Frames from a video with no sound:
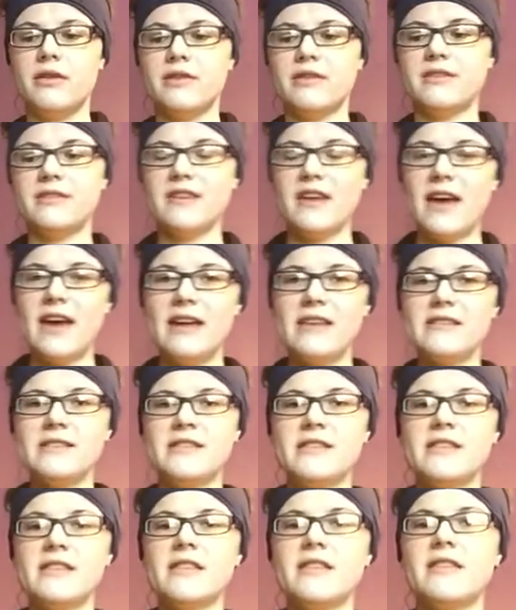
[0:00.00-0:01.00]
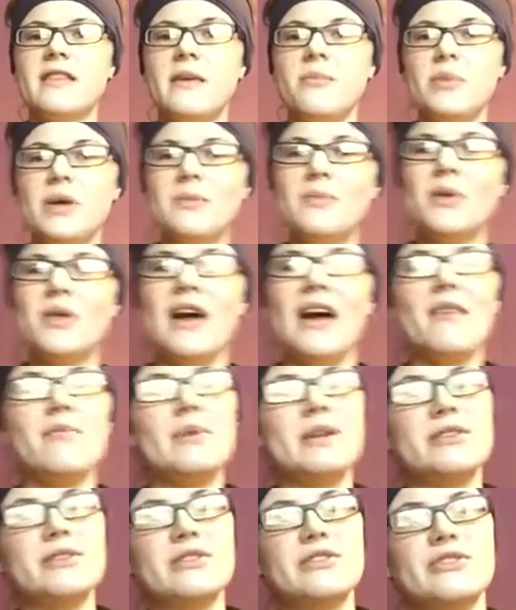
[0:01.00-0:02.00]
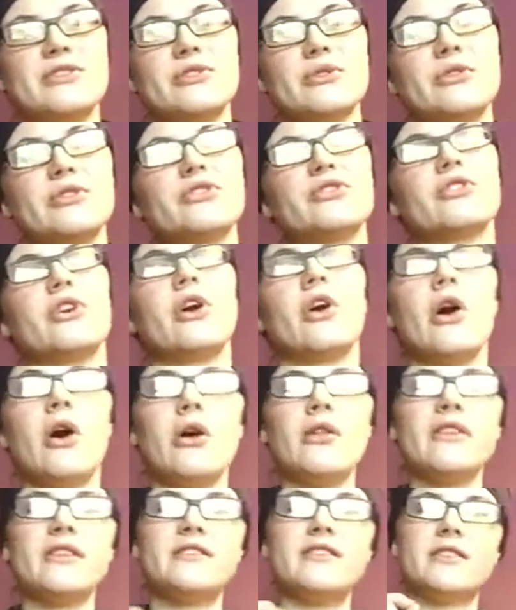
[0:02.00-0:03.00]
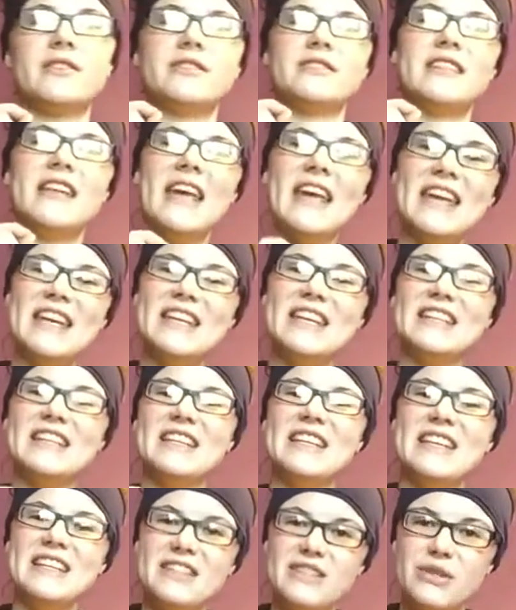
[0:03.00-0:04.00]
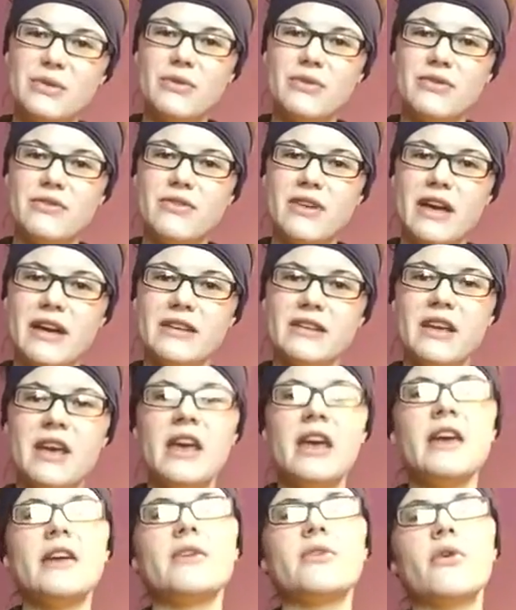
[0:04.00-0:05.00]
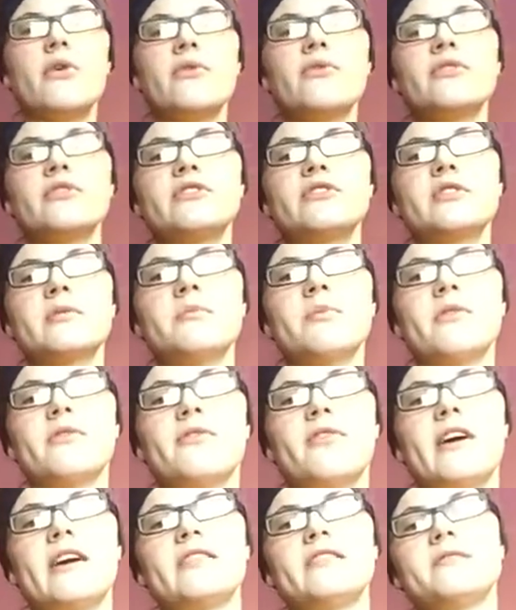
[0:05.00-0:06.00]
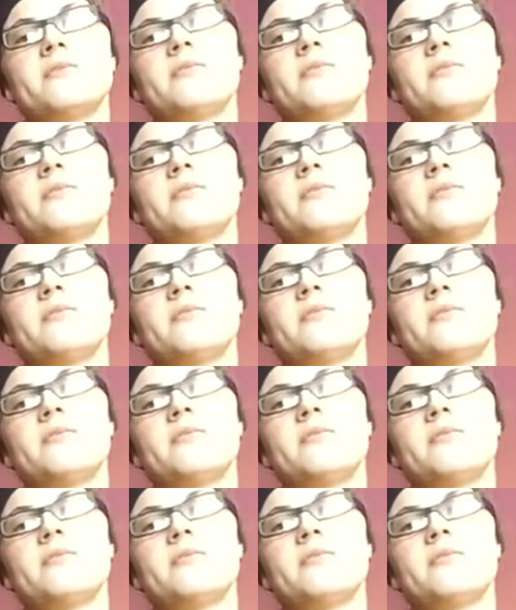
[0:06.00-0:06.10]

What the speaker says: signs that people have mental disorders are all that they're taken into effect, it oversimplifies